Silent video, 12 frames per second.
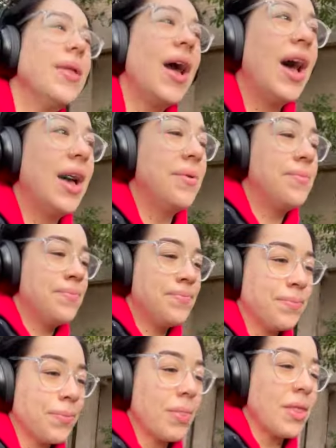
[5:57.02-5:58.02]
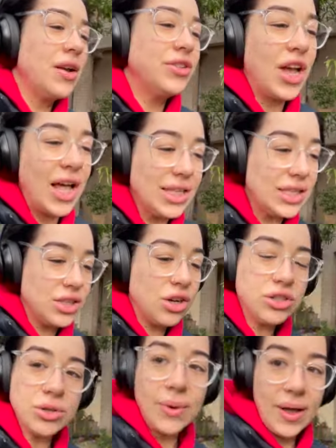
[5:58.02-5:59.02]
So Alex has
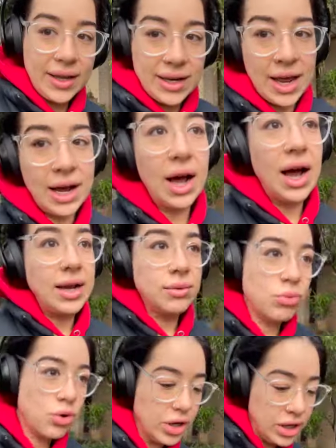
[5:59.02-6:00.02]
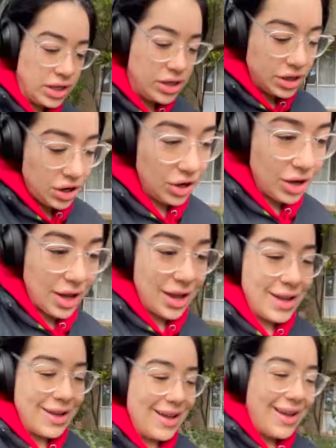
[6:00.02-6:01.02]
gone to work now. I am walking the dog.
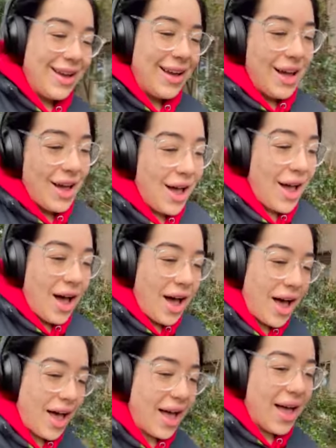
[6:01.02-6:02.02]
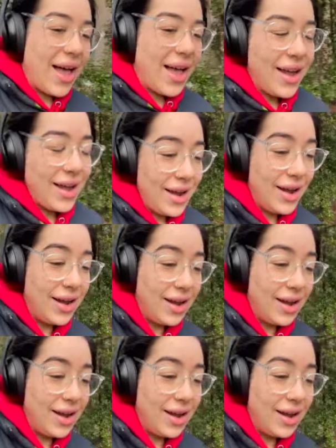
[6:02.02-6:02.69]
I